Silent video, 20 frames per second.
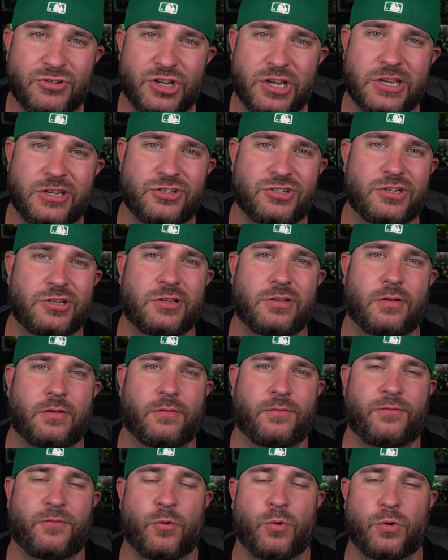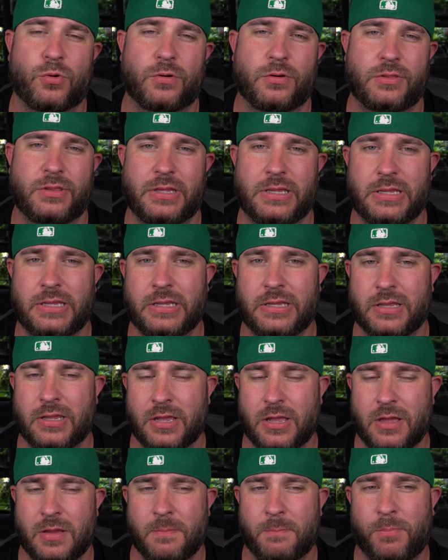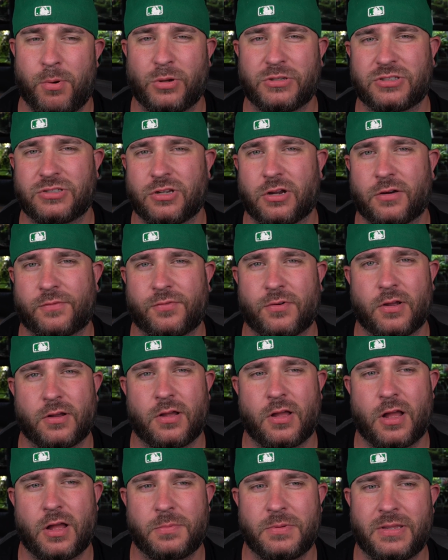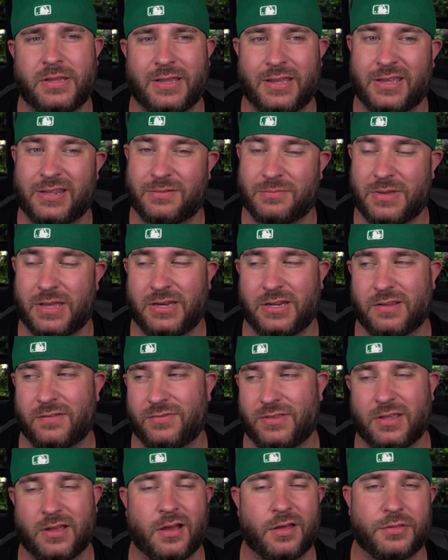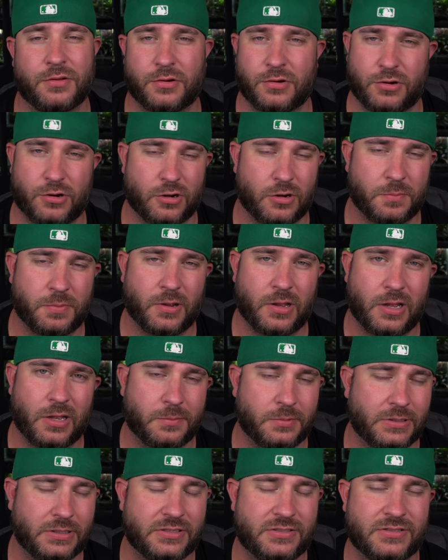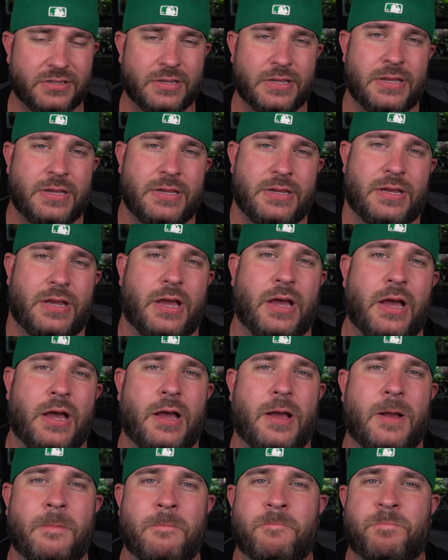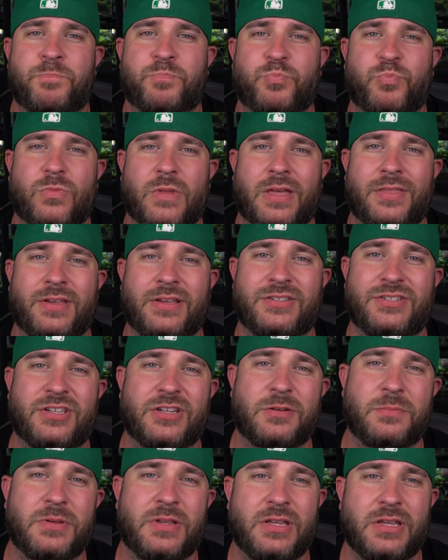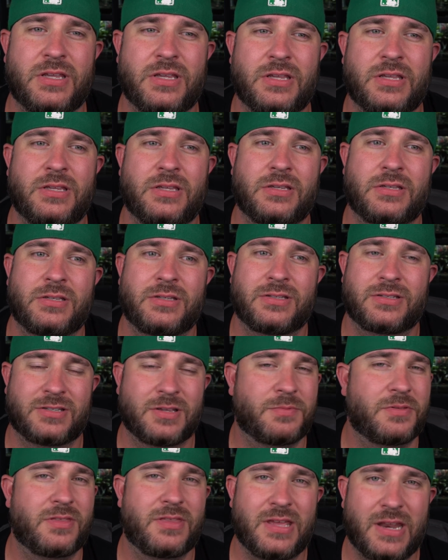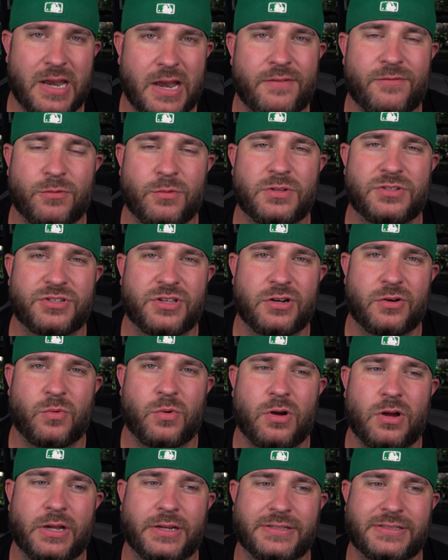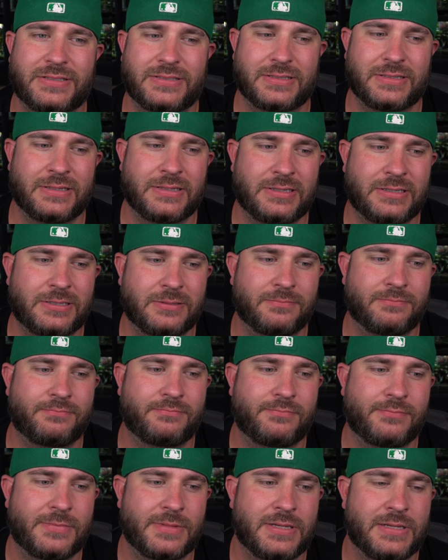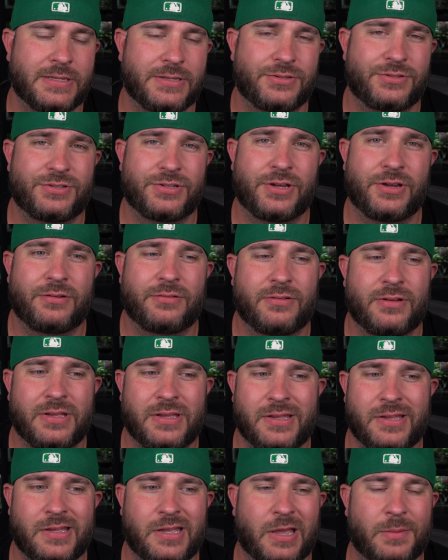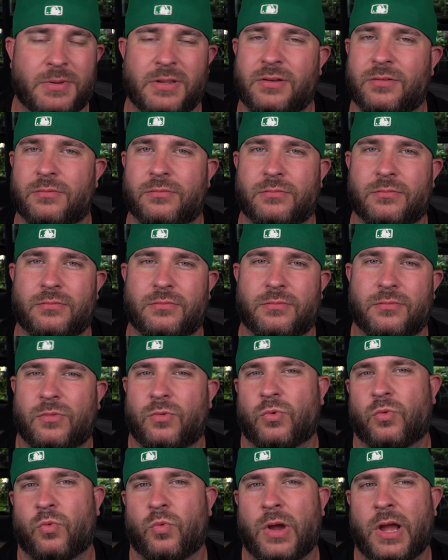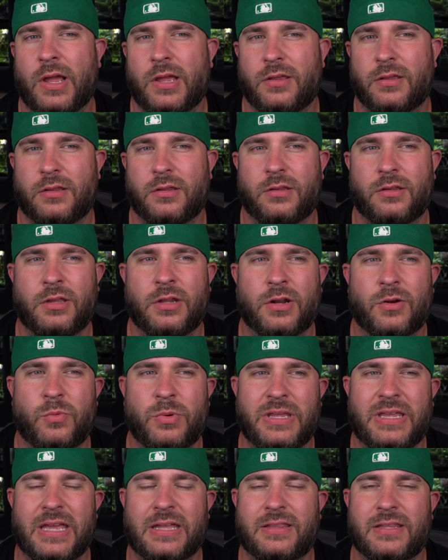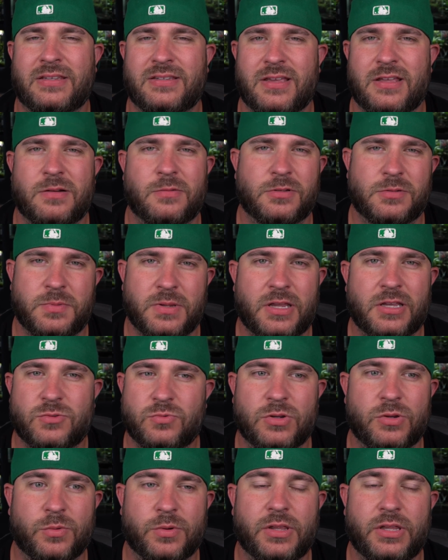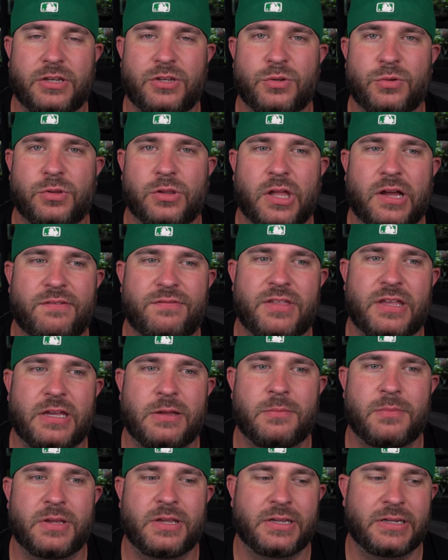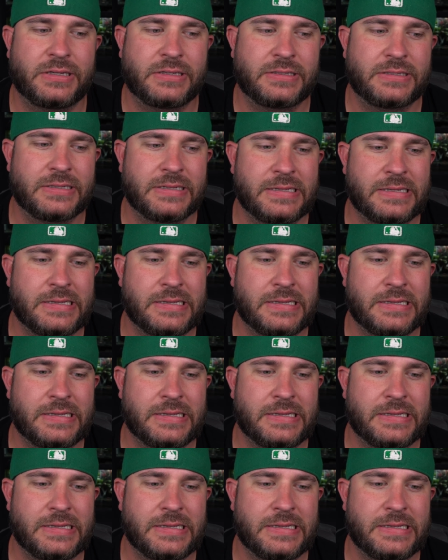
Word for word: changing for the poison dart frog hobby and many of the other herp hobbies. Um, I think it's going to be something that everyone's going to want. Um, so, I mean, why, you know, we get these animals because we really do love them and